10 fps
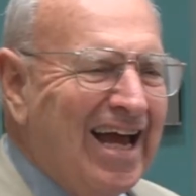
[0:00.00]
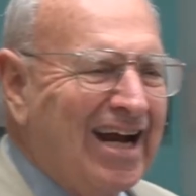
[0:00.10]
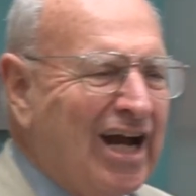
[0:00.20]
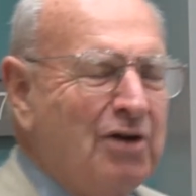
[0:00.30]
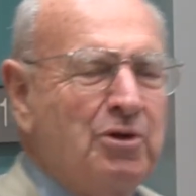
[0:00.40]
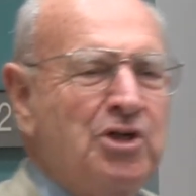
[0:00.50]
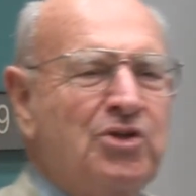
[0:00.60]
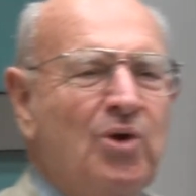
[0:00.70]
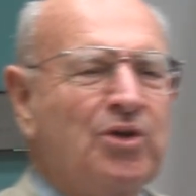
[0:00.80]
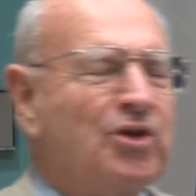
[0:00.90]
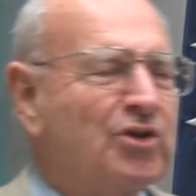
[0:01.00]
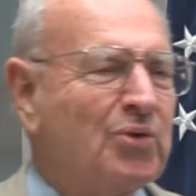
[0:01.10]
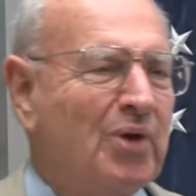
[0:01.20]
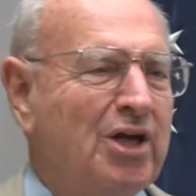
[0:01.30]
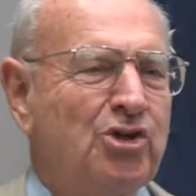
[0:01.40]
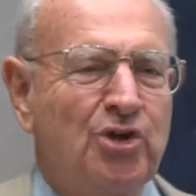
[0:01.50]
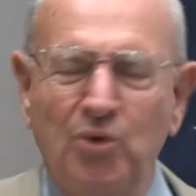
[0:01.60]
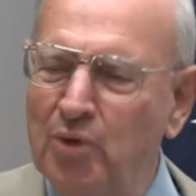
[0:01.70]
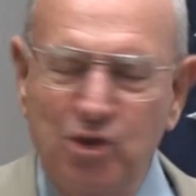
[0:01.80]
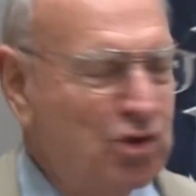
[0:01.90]
And I always thought that the
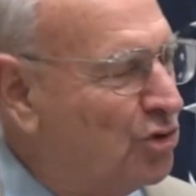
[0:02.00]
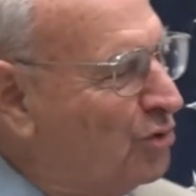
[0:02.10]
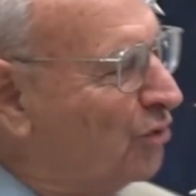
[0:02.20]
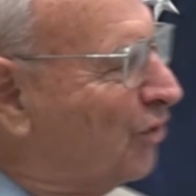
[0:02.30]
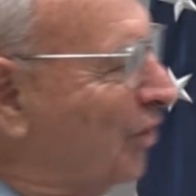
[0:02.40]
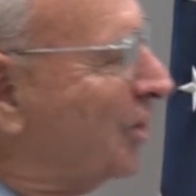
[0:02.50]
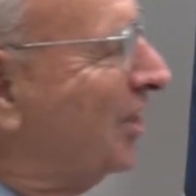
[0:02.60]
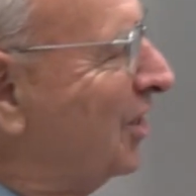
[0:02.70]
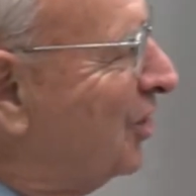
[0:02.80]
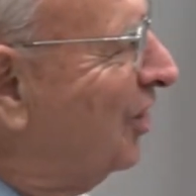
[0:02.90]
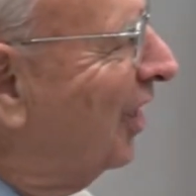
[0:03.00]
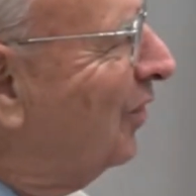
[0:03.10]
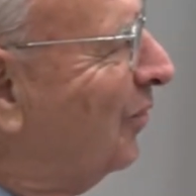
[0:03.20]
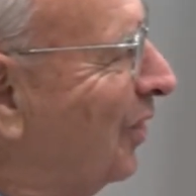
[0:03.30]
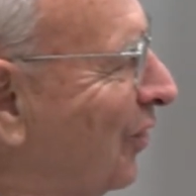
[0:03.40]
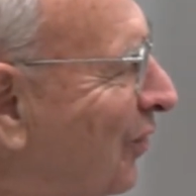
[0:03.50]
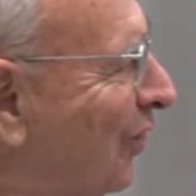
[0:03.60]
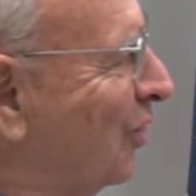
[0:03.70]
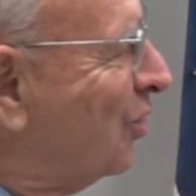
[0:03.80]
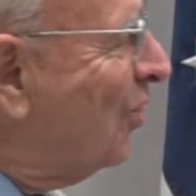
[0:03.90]
ratio was 2/3 listening and
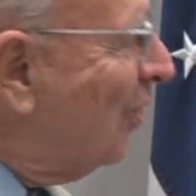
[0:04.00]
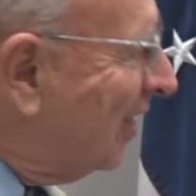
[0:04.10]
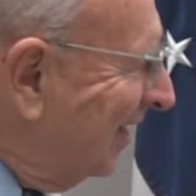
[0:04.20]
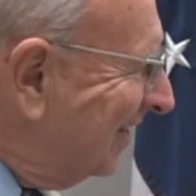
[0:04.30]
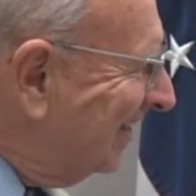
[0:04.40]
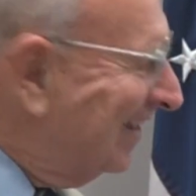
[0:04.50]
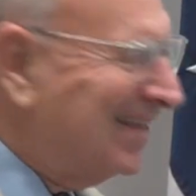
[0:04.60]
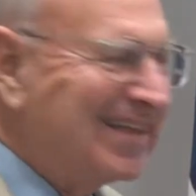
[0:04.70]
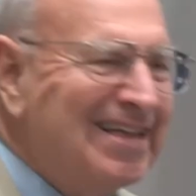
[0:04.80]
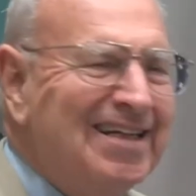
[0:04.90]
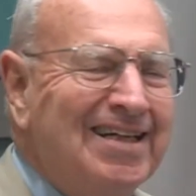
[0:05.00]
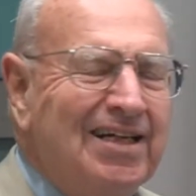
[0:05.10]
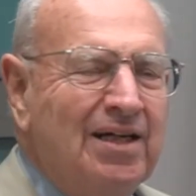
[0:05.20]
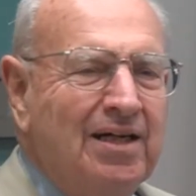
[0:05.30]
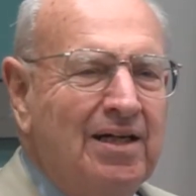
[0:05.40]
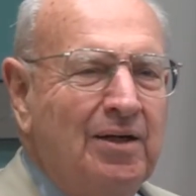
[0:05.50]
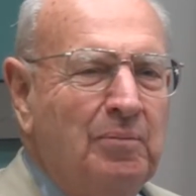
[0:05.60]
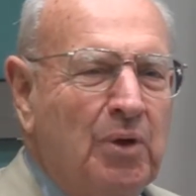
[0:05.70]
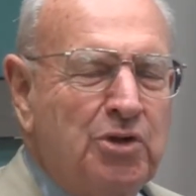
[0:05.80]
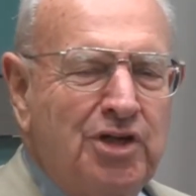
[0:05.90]
1/3 talking.
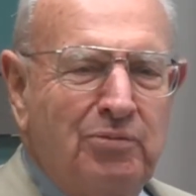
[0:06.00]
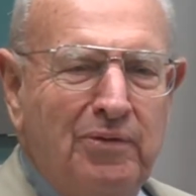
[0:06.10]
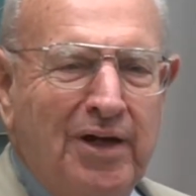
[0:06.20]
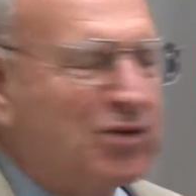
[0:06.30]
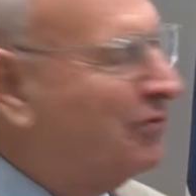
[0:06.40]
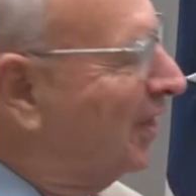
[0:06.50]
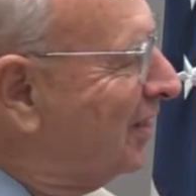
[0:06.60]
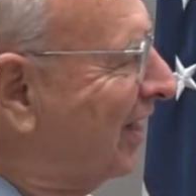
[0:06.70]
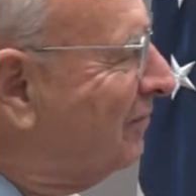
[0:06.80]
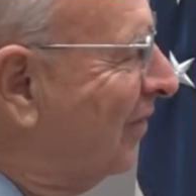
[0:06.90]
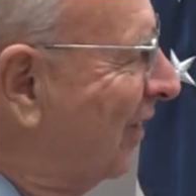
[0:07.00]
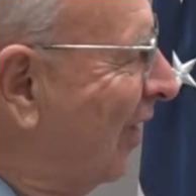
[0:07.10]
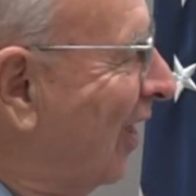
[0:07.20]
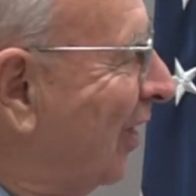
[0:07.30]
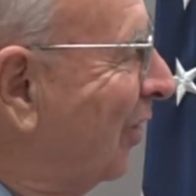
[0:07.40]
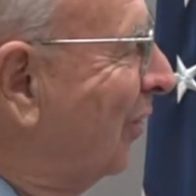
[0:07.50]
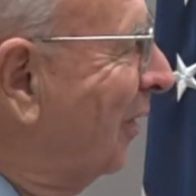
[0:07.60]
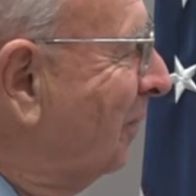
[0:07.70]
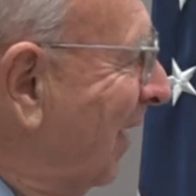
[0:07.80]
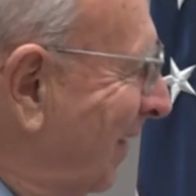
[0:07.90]
Most diplomats find that very hard,
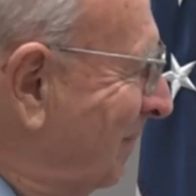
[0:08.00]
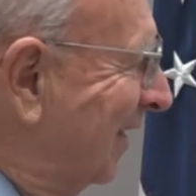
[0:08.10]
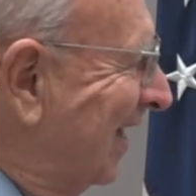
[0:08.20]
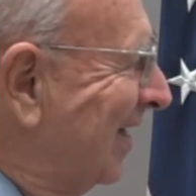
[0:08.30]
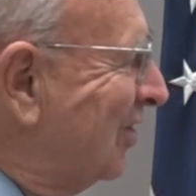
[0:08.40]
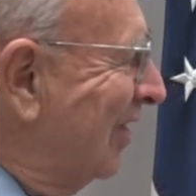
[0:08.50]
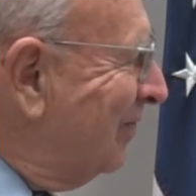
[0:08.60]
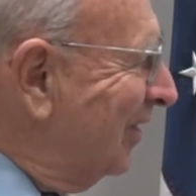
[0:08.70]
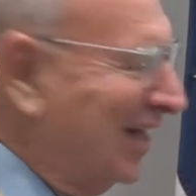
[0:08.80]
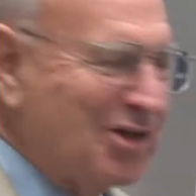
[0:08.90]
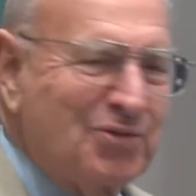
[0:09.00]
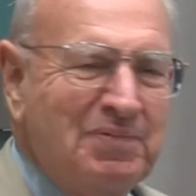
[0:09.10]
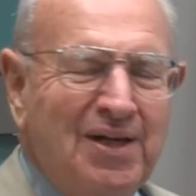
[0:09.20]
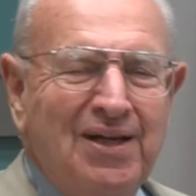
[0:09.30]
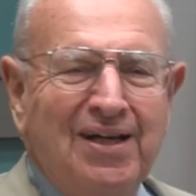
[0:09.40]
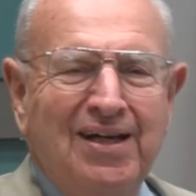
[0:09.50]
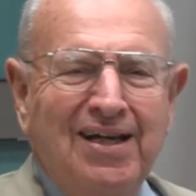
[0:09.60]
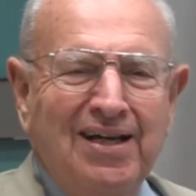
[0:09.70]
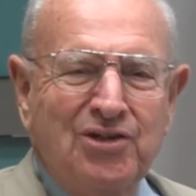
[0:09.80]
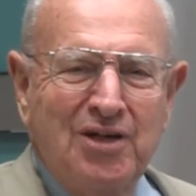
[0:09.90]
including me, but that's nevertheless
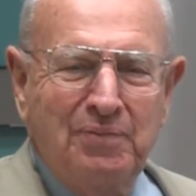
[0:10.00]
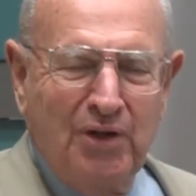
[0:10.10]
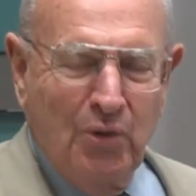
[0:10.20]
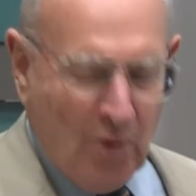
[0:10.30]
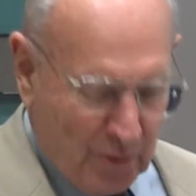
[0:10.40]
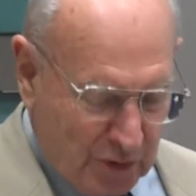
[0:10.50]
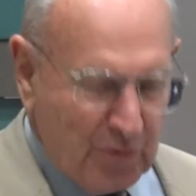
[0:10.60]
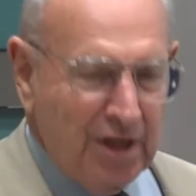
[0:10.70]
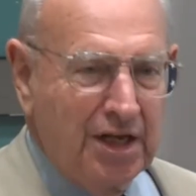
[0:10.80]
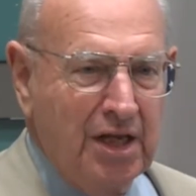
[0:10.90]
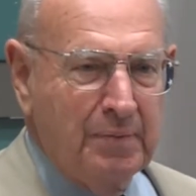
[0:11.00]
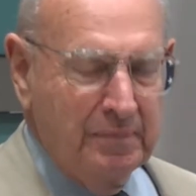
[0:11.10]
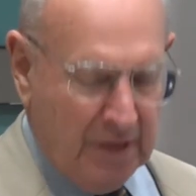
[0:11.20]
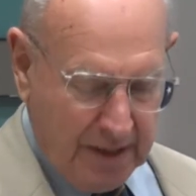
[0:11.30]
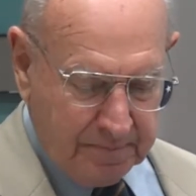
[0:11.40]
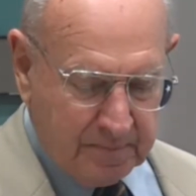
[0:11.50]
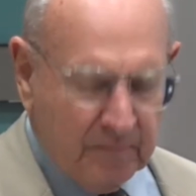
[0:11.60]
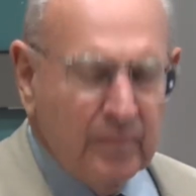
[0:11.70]
something you always want to keep in mind.